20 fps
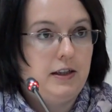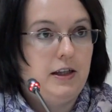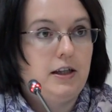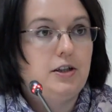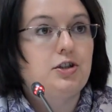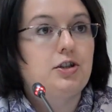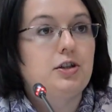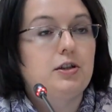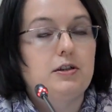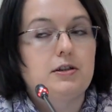
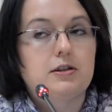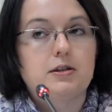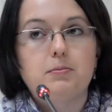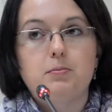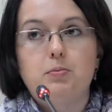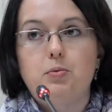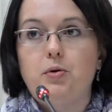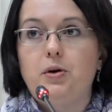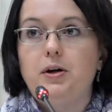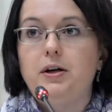financially
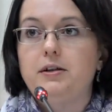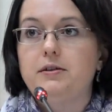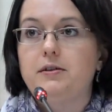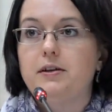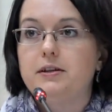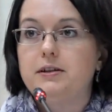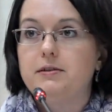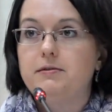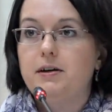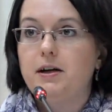support
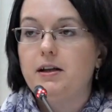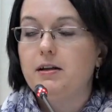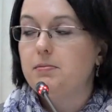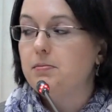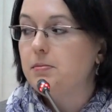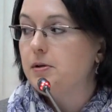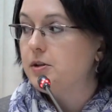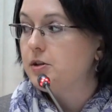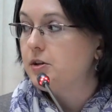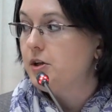the
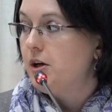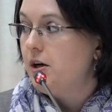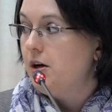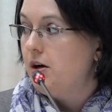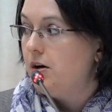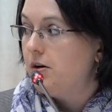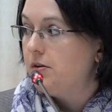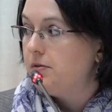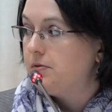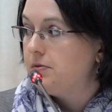development
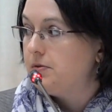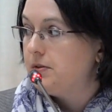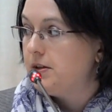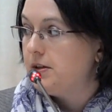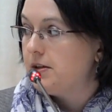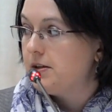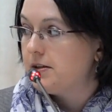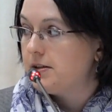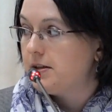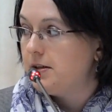of
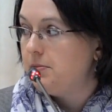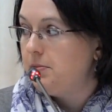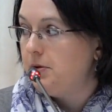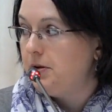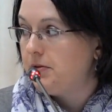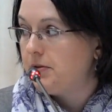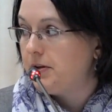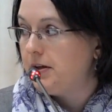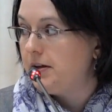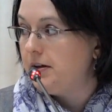
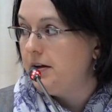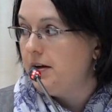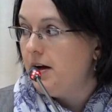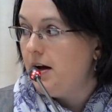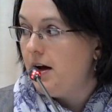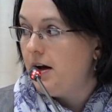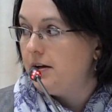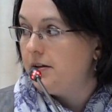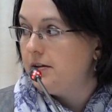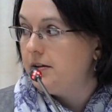Siberia
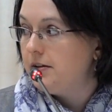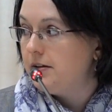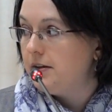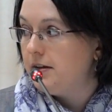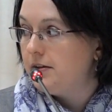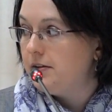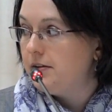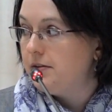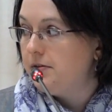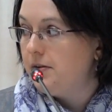and
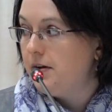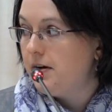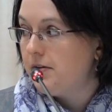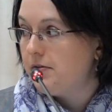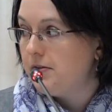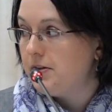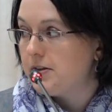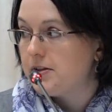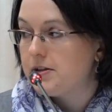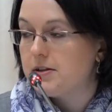the
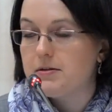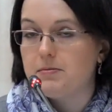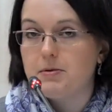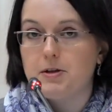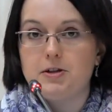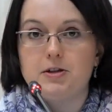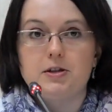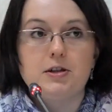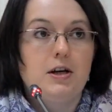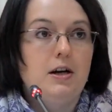Far East.
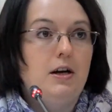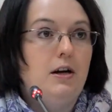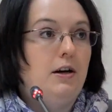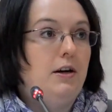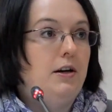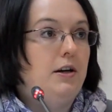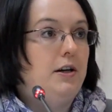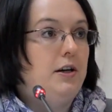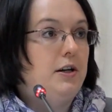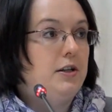Because
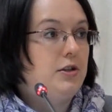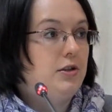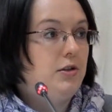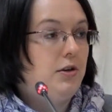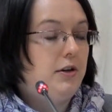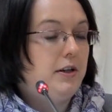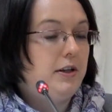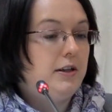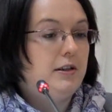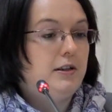
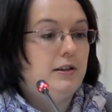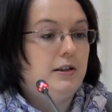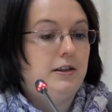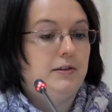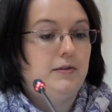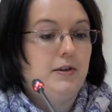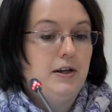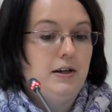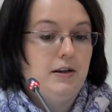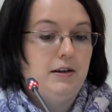
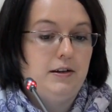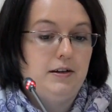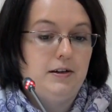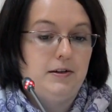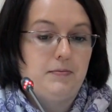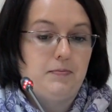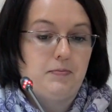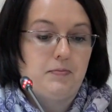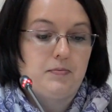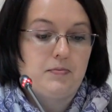historically,
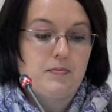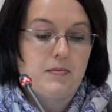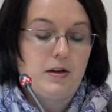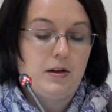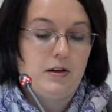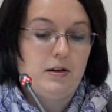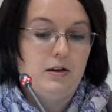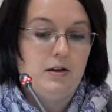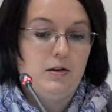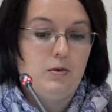
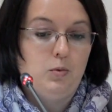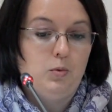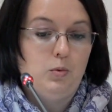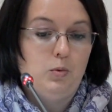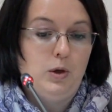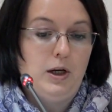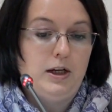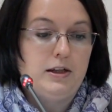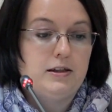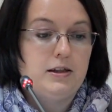
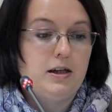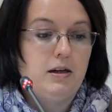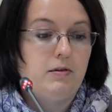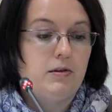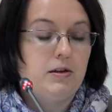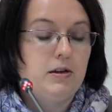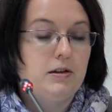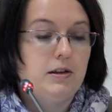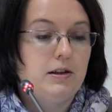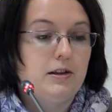we had
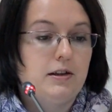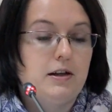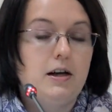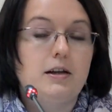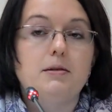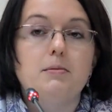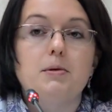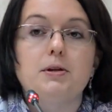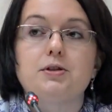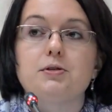several
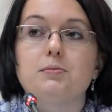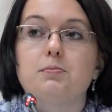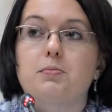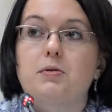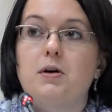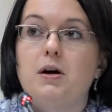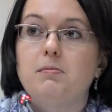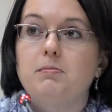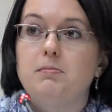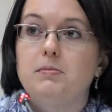governmental
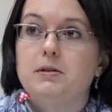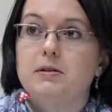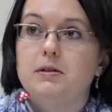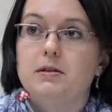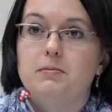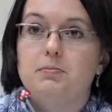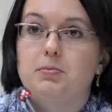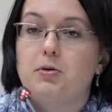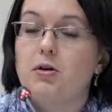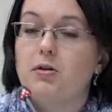
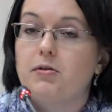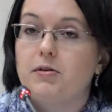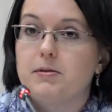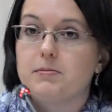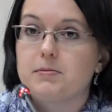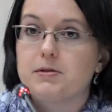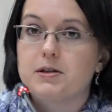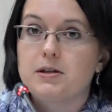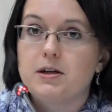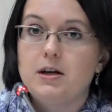
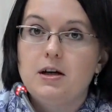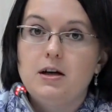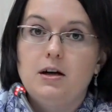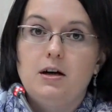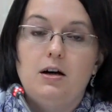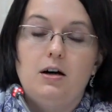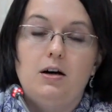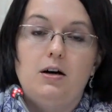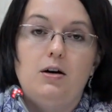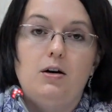programs
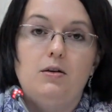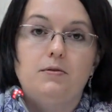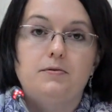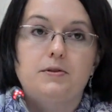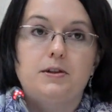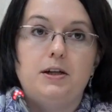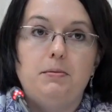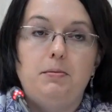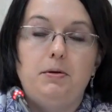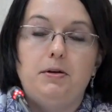
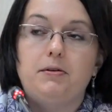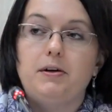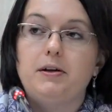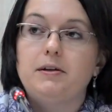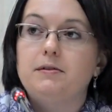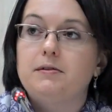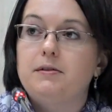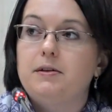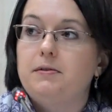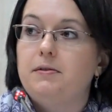of
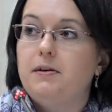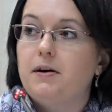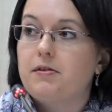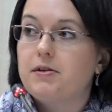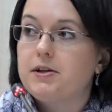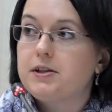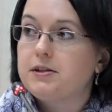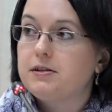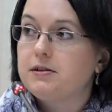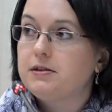Siberia and the
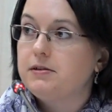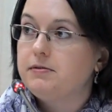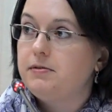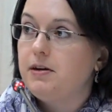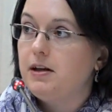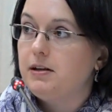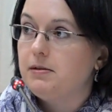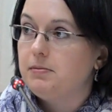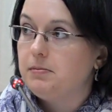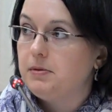Far Eastern
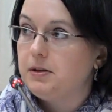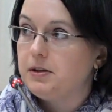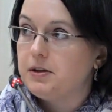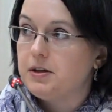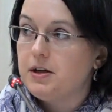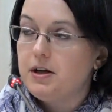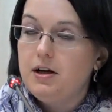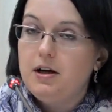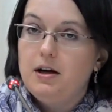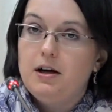
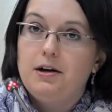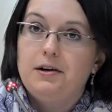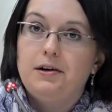development.